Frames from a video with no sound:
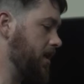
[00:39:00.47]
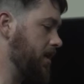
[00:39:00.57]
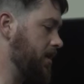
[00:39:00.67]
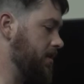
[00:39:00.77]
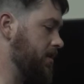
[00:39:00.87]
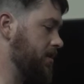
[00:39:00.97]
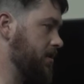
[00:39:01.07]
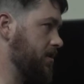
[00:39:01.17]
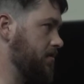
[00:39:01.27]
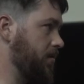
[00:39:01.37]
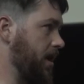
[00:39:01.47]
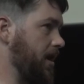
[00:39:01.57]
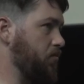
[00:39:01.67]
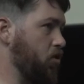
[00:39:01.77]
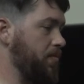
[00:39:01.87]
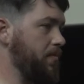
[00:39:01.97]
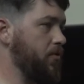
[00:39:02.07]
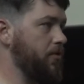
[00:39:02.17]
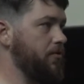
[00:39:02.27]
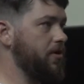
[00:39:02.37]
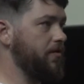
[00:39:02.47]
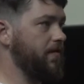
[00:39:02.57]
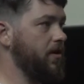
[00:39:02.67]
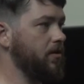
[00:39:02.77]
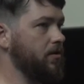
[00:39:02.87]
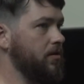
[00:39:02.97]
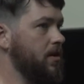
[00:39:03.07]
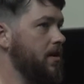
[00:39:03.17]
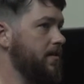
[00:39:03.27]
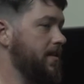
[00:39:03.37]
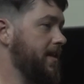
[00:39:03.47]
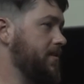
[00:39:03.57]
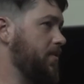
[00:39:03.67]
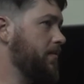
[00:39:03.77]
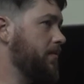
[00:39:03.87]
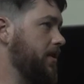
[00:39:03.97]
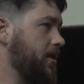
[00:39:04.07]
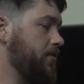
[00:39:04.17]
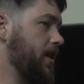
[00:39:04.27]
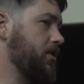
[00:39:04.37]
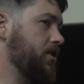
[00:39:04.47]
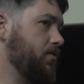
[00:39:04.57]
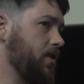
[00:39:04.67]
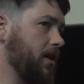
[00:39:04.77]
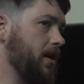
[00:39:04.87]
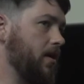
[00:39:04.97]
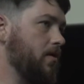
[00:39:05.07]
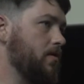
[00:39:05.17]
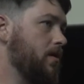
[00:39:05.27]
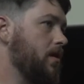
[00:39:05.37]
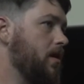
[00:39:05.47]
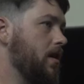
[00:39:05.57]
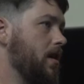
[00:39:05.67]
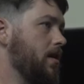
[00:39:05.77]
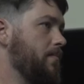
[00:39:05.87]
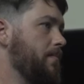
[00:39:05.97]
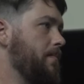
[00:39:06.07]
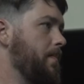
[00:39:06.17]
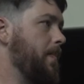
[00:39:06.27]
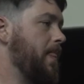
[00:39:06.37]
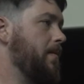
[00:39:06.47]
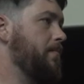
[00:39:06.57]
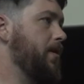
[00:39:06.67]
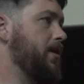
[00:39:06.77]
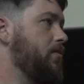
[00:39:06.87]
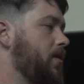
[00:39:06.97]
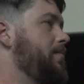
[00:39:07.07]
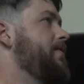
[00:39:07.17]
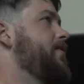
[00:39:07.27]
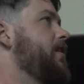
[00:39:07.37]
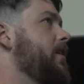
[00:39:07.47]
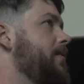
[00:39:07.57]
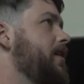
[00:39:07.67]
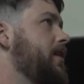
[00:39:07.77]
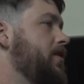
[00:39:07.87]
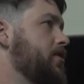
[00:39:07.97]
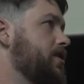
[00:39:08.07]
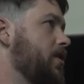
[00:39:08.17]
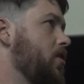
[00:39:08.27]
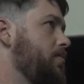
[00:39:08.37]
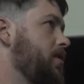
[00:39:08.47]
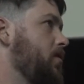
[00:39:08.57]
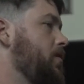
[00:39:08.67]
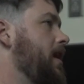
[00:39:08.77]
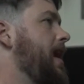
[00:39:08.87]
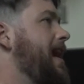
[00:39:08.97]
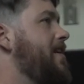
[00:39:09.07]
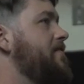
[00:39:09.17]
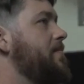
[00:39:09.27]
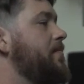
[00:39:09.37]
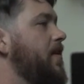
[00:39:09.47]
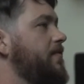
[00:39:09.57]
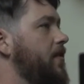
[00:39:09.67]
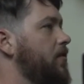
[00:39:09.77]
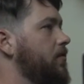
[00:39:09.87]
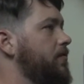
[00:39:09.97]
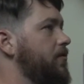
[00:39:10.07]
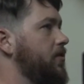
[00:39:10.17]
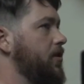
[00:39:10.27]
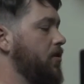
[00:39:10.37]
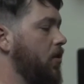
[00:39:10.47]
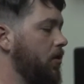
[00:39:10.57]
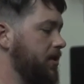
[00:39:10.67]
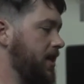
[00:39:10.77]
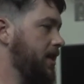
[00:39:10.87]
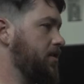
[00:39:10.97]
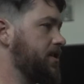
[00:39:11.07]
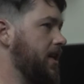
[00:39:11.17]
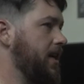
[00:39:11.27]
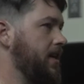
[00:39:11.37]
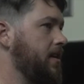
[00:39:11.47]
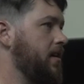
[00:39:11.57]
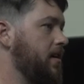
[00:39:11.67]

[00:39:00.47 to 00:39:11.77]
that is letting more people through your funnel, then that's probably the direction you want to go. Um, but you want to be very limited in your scope. You don't want to have a, a funnel for your whole entire site